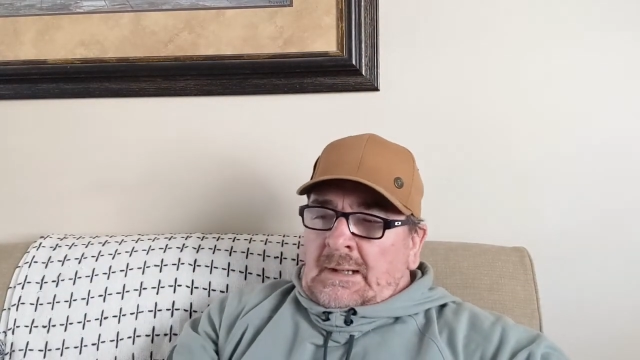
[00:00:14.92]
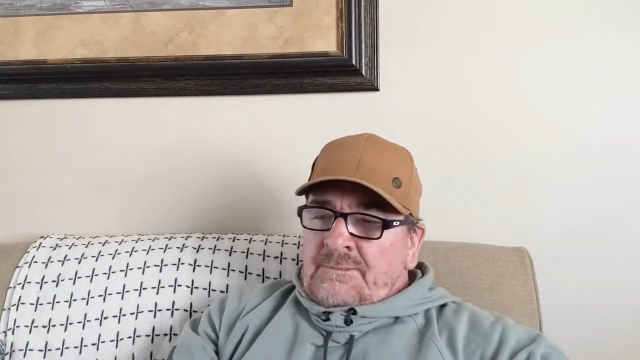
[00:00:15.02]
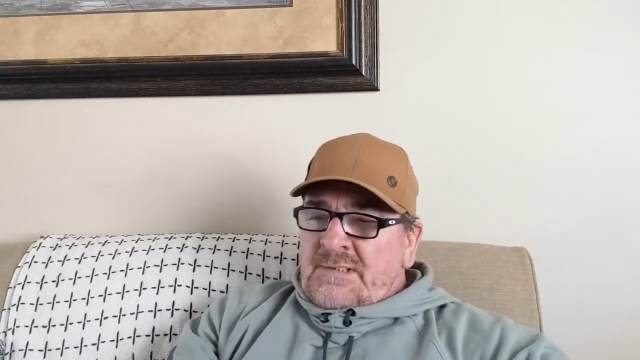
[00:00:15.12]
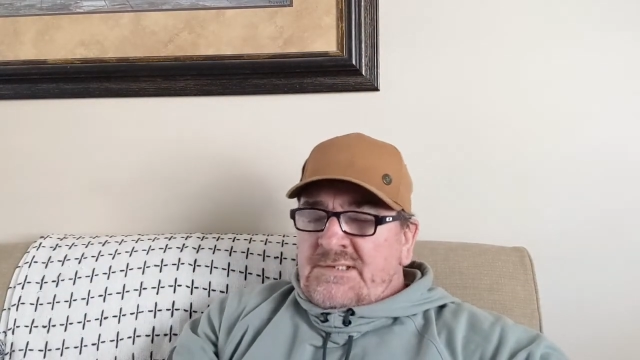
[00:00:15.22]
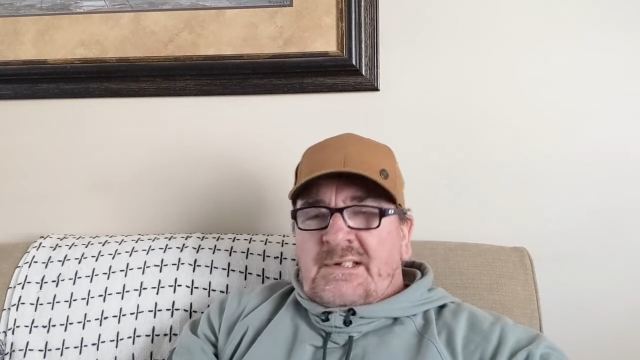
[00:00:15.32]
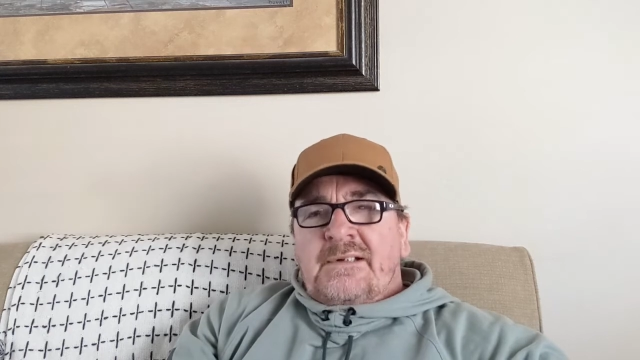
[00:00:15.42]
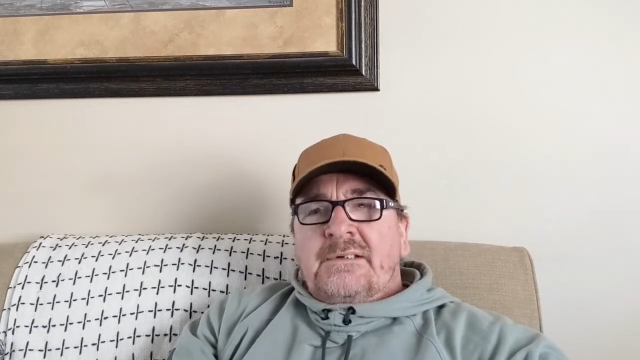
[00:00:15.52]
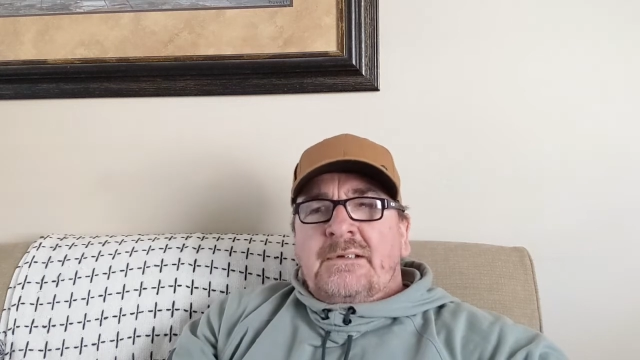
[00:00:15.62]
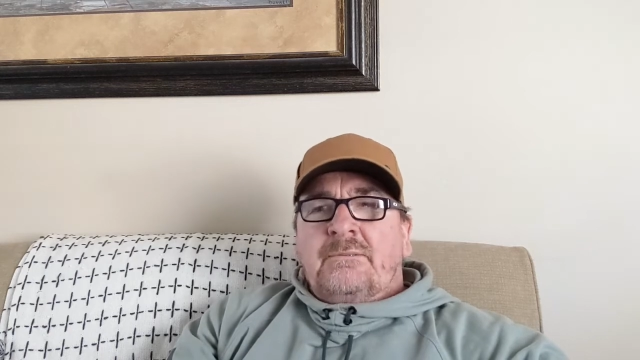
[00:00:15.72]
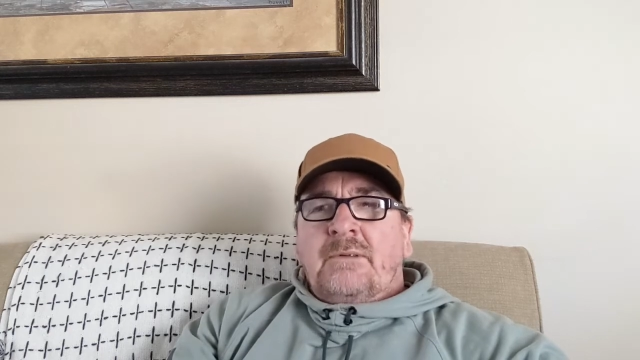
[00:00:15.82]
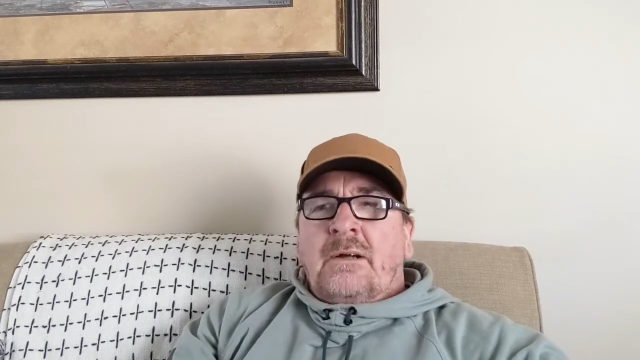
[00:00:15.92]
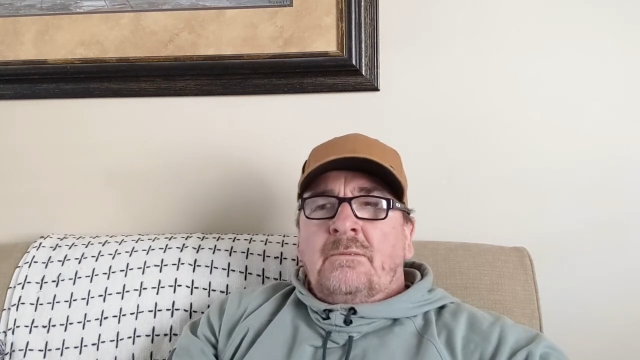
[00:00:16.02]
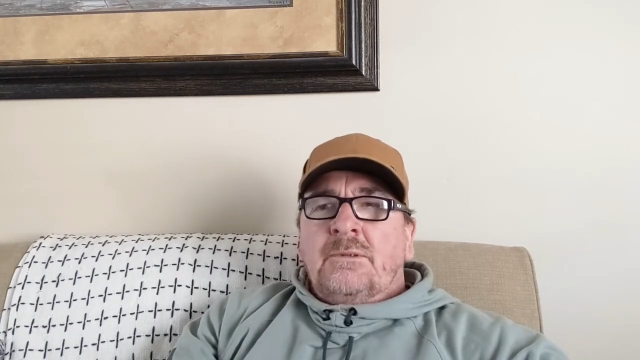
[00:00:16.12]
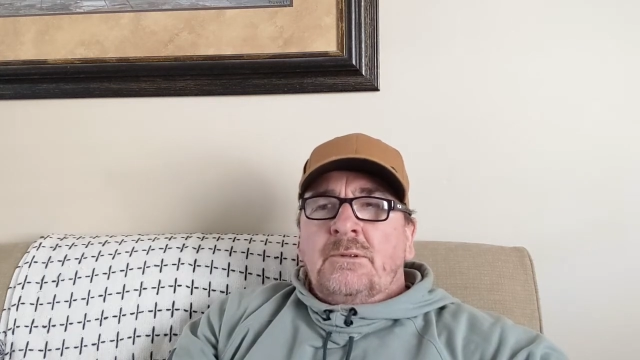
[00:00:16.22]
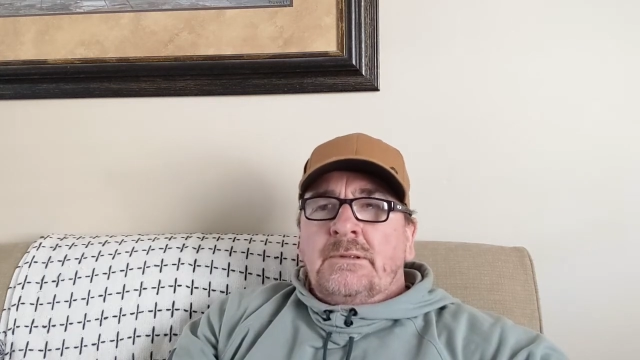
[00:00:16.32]
I've decided
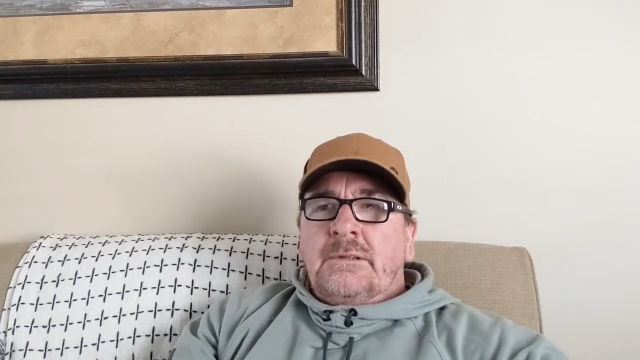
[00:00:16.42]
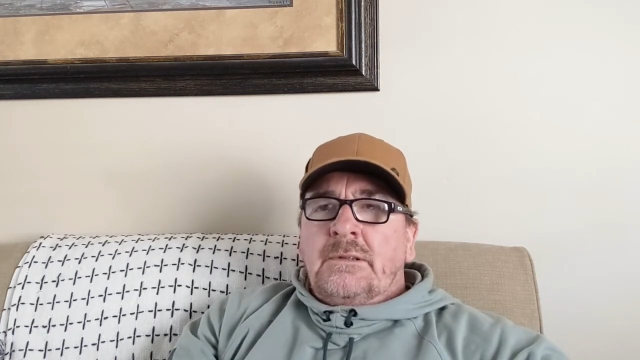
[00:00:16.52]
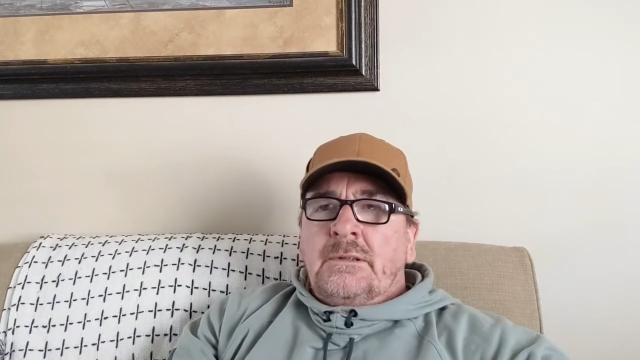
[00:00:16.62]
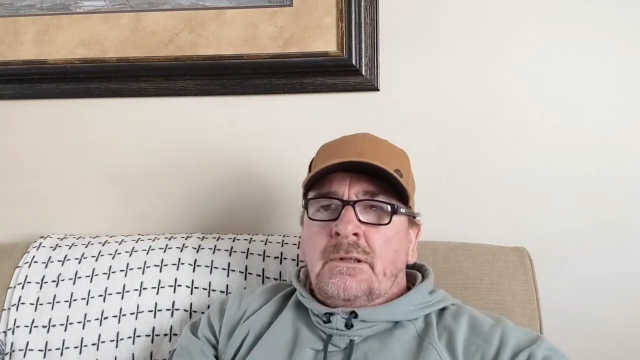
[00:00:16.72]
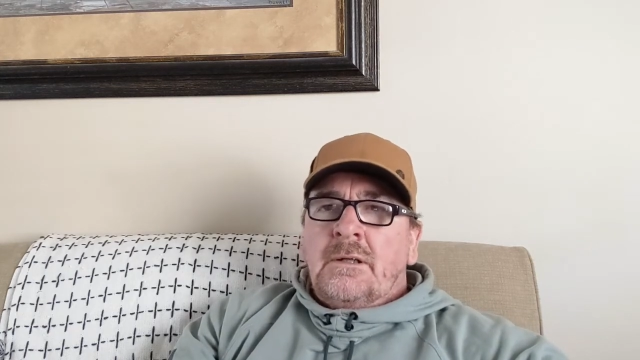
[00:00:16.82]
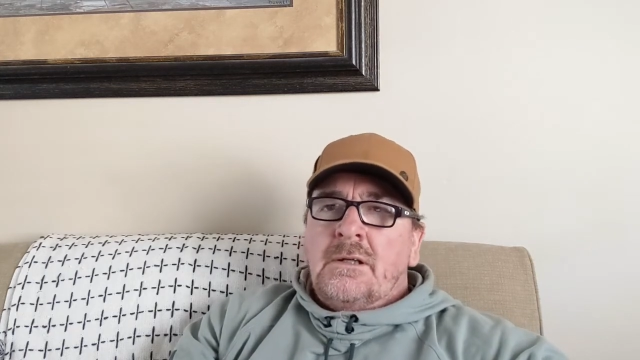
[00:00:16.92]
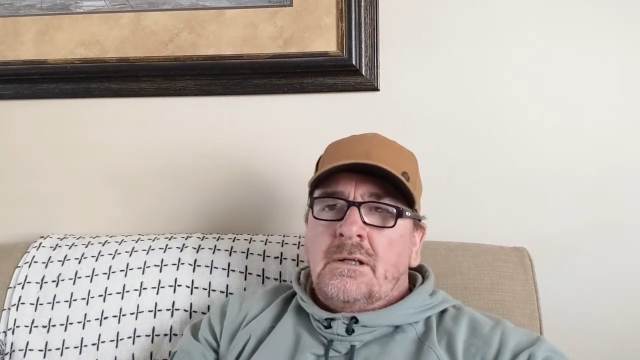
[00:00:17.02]
I'm gonna